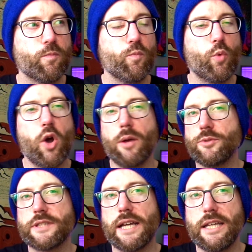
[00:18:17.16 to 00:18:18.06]
why
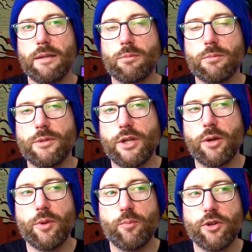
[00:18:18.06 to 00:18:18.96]
would they,
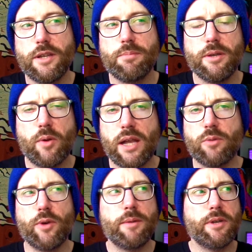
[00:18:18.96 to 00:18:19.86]
wouldn't it be, hang
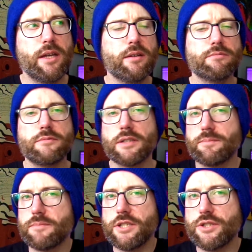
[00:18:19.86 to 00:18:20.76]
on, wait a minute, like I
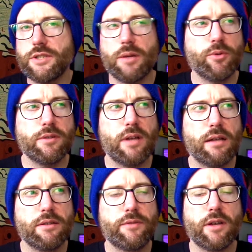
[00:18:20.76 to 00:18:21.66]
mentioned, wouldn't,
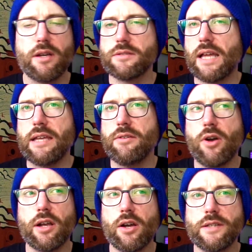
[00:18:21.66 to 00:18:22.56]
if the last
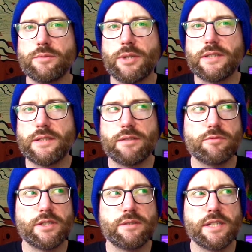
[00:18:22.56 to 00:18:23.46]
8-9 guys that went to see her
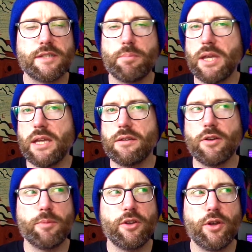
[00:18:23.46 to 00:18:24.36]
have just disappeared,
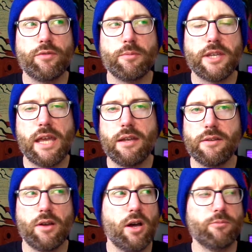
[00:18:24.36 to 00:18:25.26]
not been heard from again,
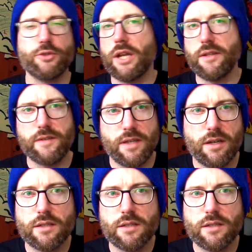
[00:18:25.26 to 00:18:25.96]
it's like, I'm not going to see her,